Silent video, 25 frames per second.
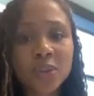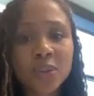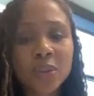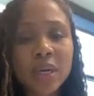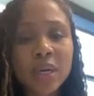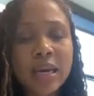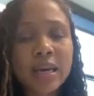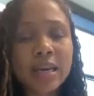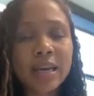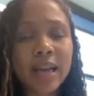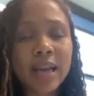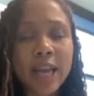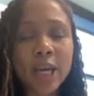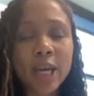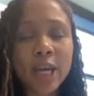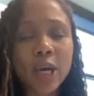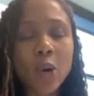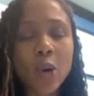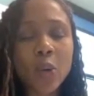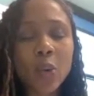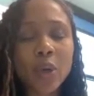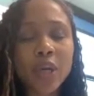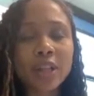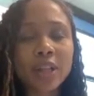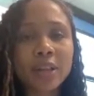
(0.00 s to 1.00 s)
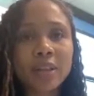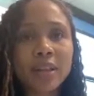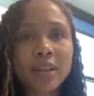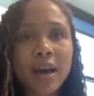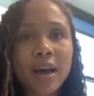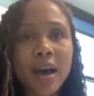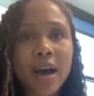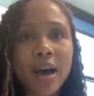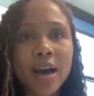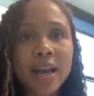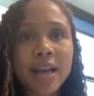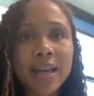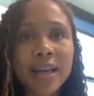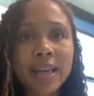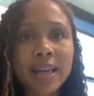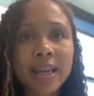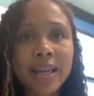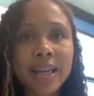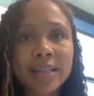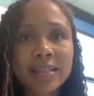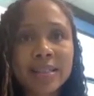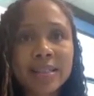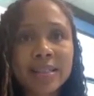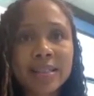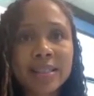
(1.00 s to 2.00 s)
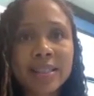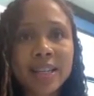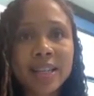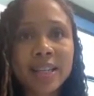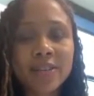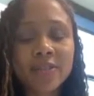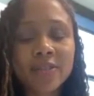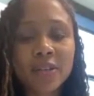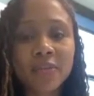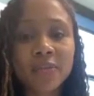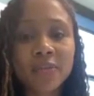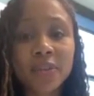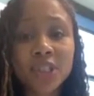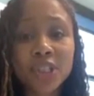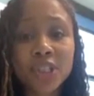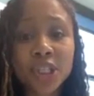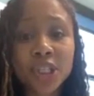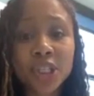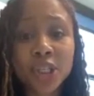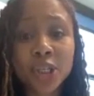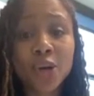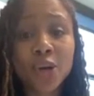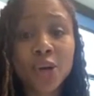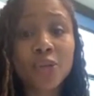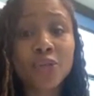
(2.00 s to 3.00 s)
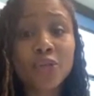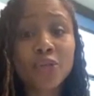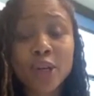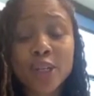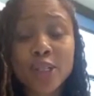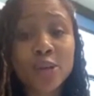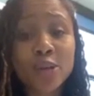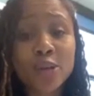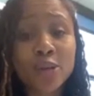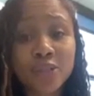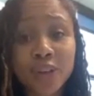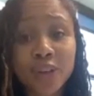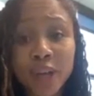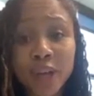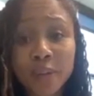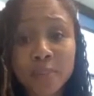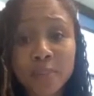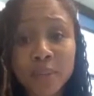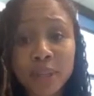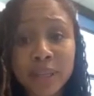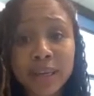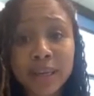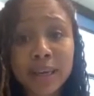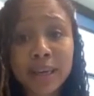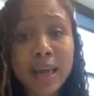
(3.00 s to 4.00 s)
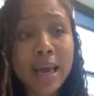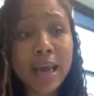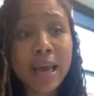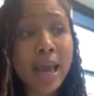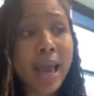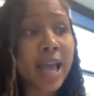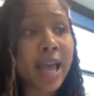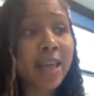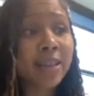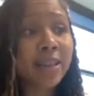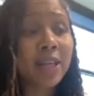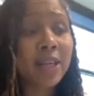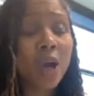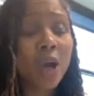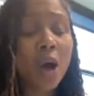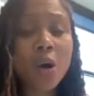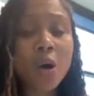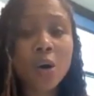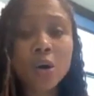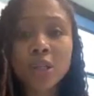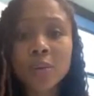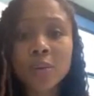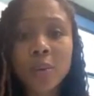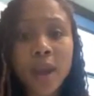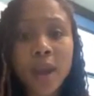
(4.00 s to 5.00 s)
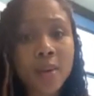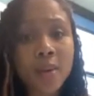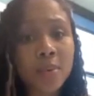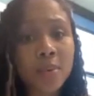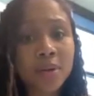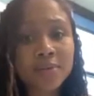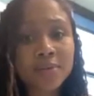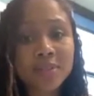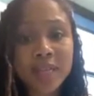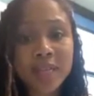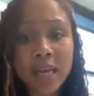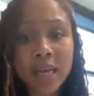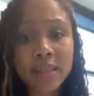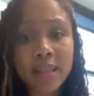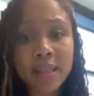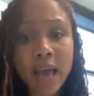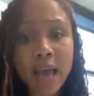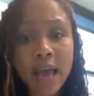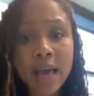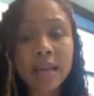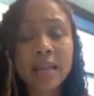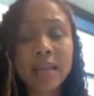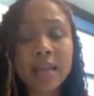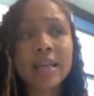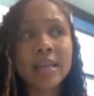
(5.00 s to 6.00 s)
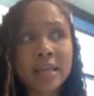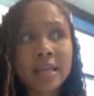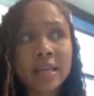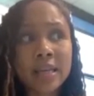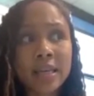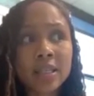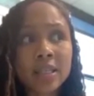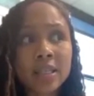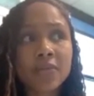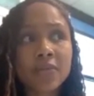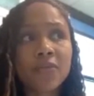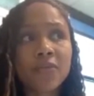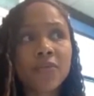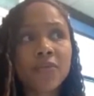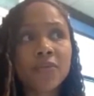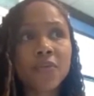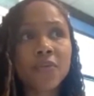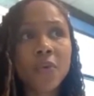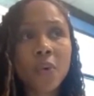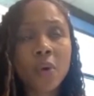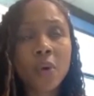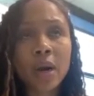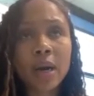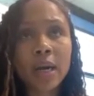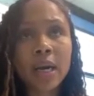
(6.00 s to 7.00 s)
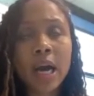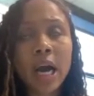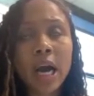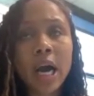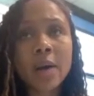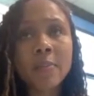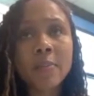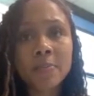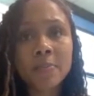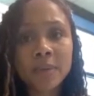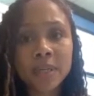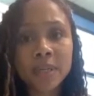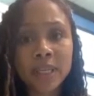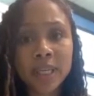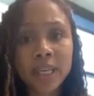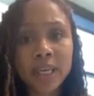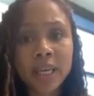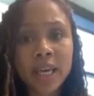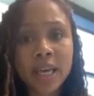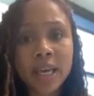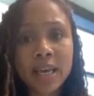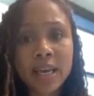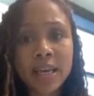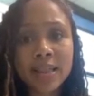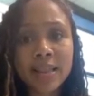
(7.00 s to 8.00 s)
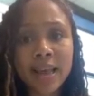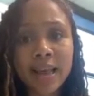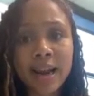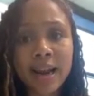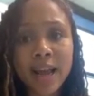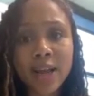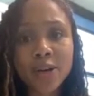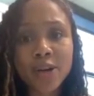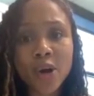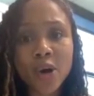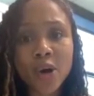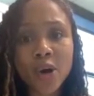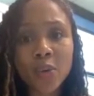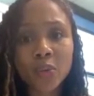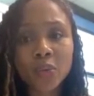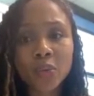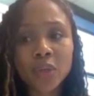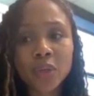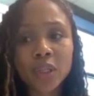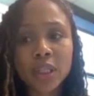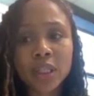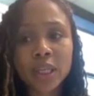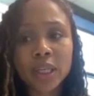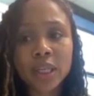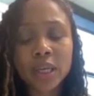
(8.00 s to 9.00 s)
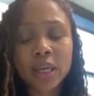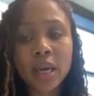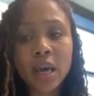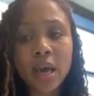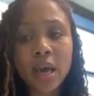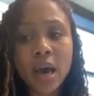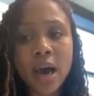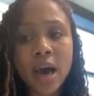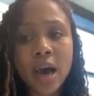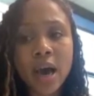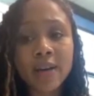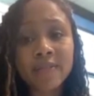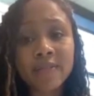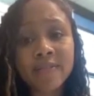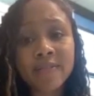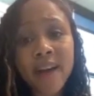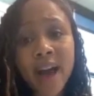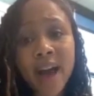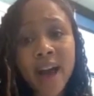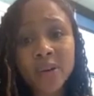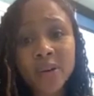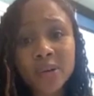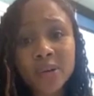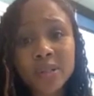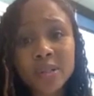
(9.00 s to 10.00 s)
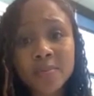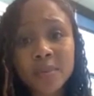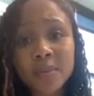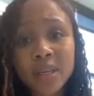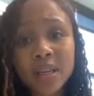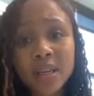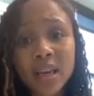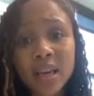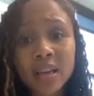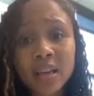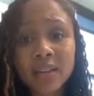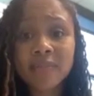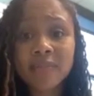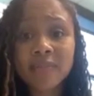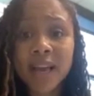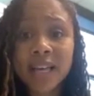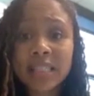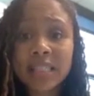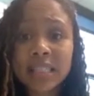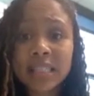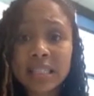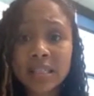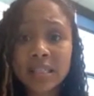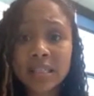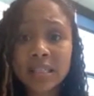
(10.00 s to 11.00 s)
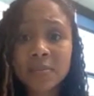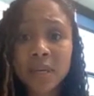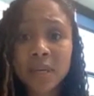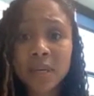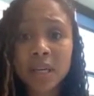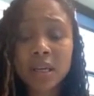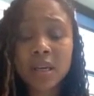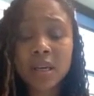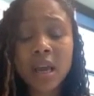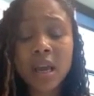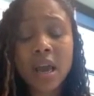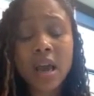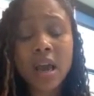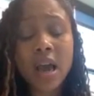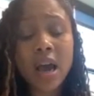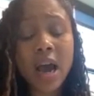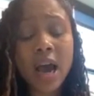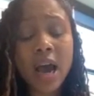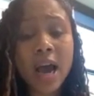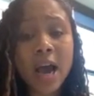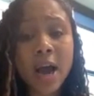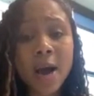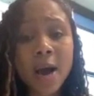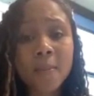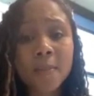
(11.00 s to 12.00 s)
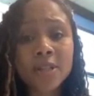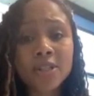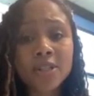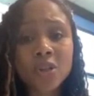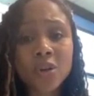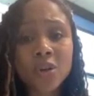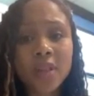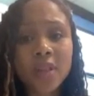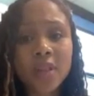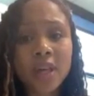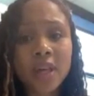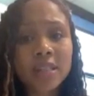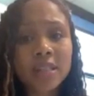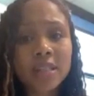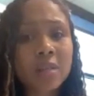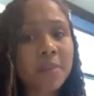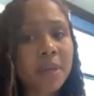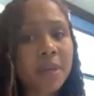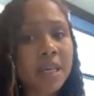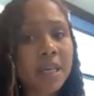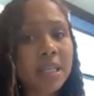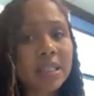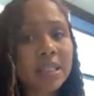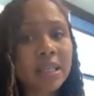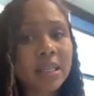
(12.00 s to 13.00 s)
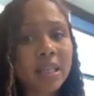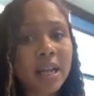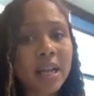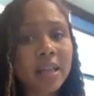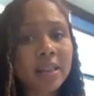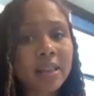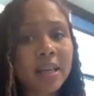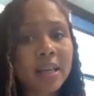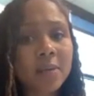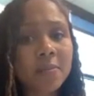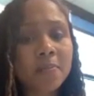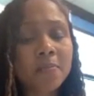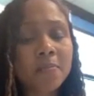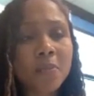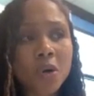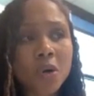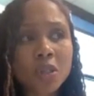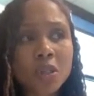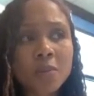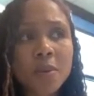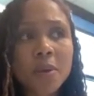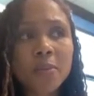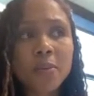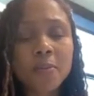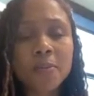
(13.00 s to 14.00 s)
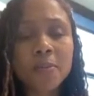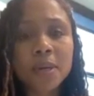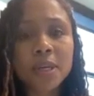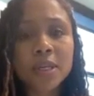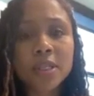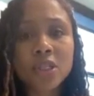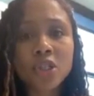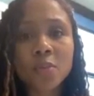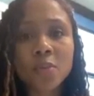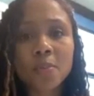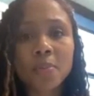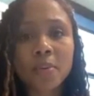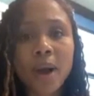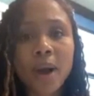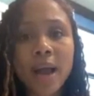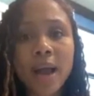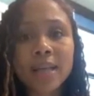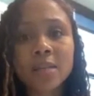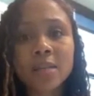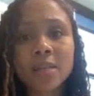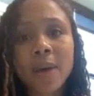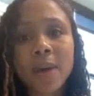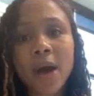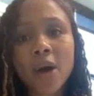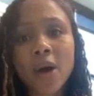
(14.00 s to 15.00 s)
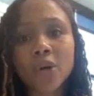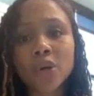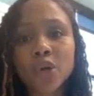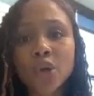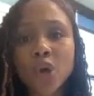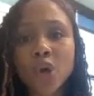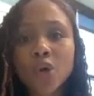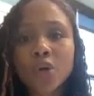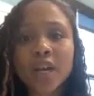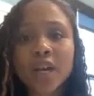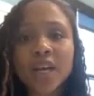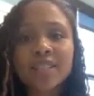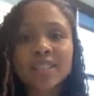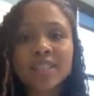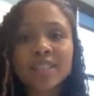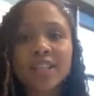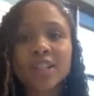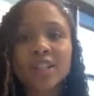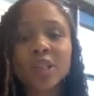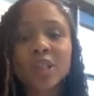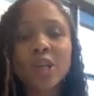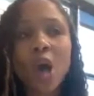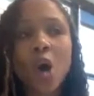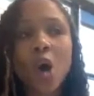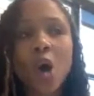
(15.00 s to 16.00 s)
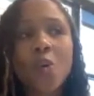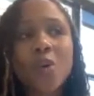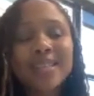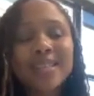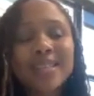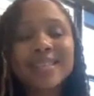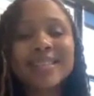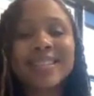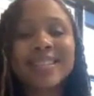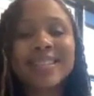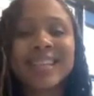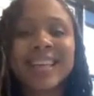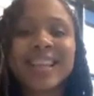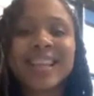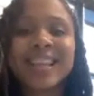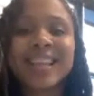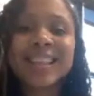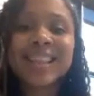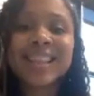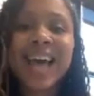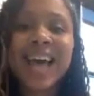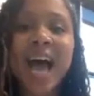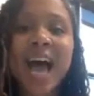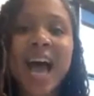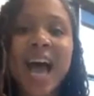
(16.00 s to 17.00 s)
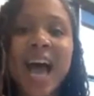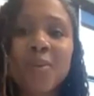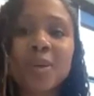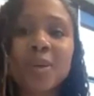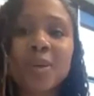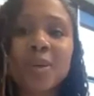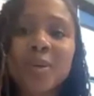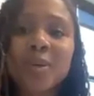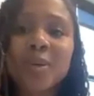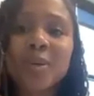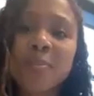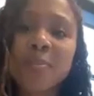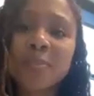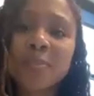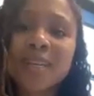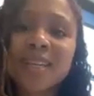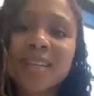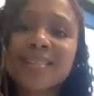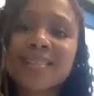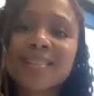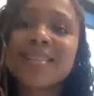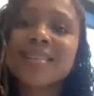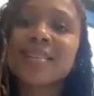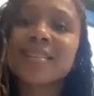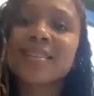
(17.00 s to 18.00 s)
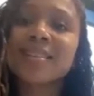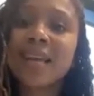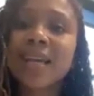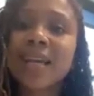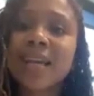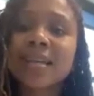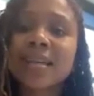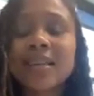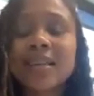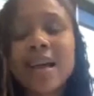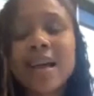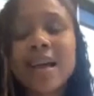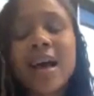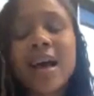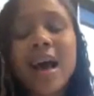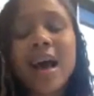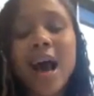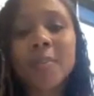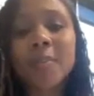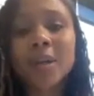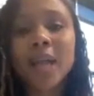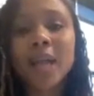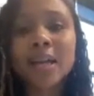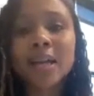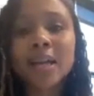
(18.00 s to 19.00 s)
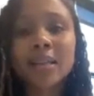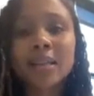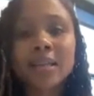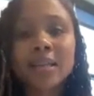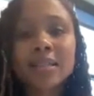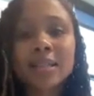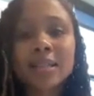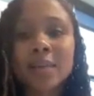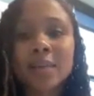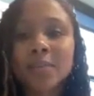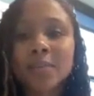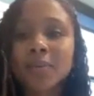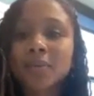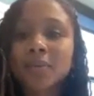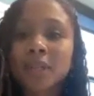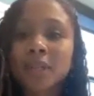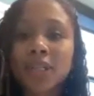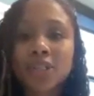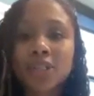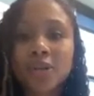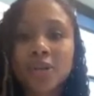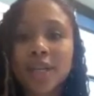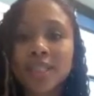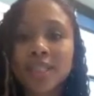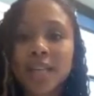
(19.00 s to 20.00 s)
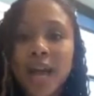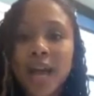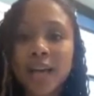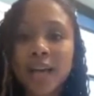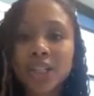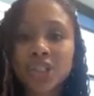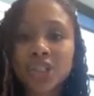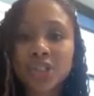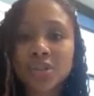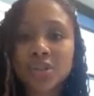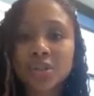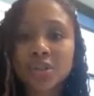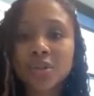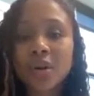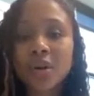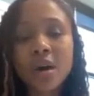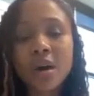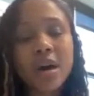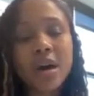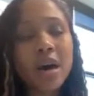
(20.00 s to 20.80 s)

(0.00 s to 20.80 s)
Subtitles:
Geico with in Kansas City from Virginia, no friends, no family. And the only way I would have done that is for a company that I know really values me, invests in me. And so that's the biggest thing that I think most people would be surprised about. You don't necessarily always get that with most companies these days. A lot of things can be really transactional.